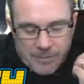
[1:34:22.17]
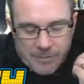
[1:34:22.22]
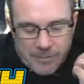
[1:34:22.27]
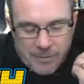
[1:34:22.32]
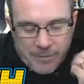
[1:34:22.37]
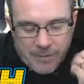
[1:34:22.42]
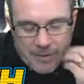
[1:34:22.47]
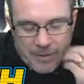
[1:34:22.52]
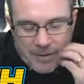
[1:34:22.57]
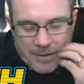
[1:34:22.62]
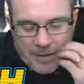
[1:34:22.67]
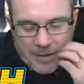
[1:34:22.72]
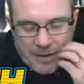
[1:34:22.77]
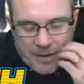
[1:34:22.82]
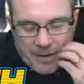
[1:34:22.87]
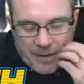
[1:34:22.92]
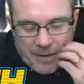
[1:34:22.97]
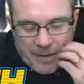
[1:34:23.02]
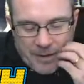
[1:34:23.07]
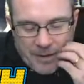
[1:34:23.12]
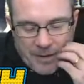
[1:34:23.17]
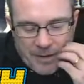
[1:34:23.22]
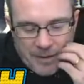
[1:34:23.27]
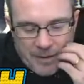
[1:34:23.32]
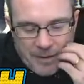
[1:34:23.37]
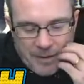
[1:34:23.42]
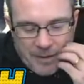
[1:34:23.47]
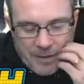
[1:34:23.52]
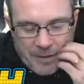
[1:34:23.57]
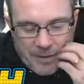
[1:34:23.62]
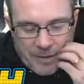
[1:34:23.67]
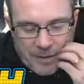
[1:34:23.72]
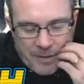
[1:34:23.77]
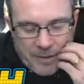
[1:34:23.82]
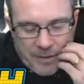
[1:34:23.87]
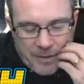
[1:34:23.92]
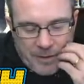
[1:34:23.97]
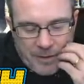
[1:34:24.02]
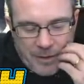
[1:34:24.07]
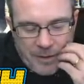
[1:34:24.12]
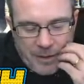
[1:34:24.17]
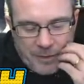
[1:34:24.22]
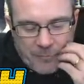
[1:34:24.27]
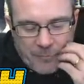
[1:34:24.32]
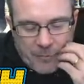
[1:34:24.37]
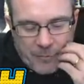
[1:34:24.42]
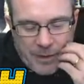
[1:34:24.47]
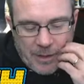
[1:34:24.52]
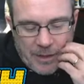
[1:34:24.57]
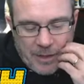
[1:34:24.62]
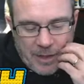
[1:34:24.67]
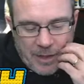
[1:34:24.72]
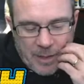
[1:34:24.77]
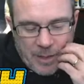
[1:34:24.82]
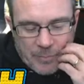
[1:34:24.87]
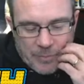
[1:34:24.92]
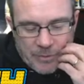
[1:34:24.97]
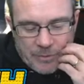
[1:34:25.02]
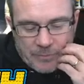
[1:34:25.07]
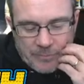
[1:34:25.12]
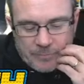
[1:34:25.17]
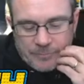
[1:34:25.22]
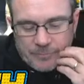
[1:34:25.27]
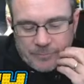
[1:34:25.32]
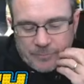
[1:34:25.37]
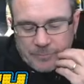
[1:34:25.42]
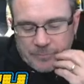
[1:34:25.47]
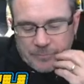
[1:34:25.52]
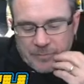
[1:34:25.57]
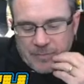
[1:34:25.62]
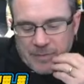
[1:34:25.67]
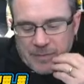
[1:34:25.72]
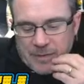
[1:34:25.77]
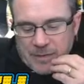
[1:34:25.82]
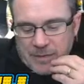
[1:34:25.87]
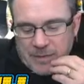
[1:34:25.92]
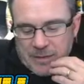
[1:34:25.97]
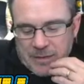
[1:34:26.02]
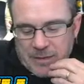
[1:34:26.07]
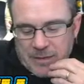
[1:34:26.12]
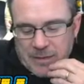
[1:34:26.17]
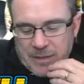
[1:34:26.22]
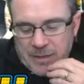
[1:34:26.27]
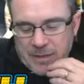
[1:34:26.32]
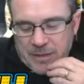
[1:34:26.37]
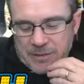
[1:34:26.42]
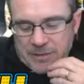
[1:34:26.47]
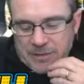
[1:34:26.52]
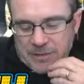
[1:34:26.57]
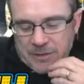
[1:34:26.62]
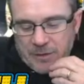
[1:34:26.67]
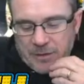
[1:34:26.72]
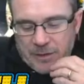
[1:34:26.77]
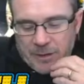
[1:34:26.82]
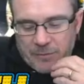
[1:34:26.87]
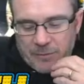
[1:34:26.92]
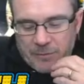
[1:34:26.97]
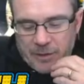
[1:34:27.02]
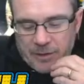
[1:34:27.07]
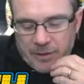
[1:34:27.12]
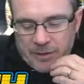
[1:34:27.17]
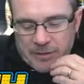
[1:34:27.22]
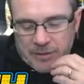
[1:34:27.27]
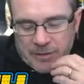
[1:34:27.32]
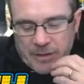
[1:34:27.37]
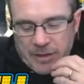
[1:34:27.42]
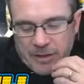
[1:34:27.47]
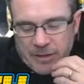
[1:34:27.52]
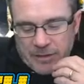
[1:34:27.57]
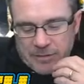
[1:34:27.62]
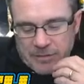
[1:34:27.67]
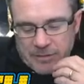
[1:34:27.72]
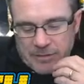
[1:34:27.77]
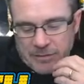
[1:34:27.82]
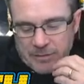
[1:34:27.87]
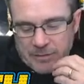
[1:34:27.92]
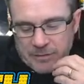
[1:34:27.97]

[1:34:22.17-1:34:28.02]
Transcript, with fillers: Okay. Heal everybody up. And just start getting rid of these guys.